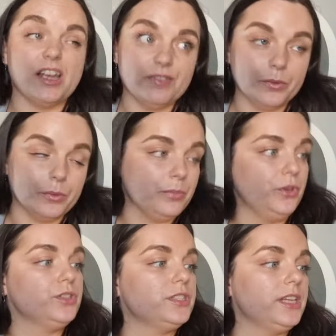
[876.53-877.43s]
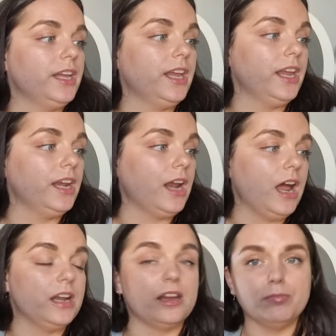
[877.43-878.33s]
Definitely would purchase it again
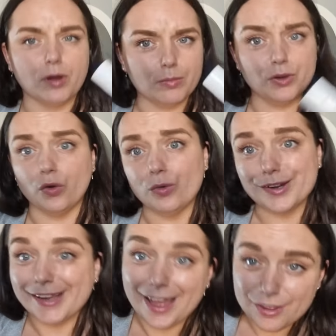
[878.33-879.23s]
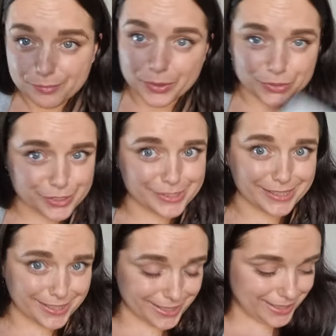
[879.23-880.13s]
and I probably already have
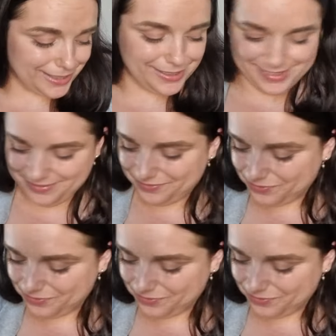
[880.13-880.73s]
purchased it again.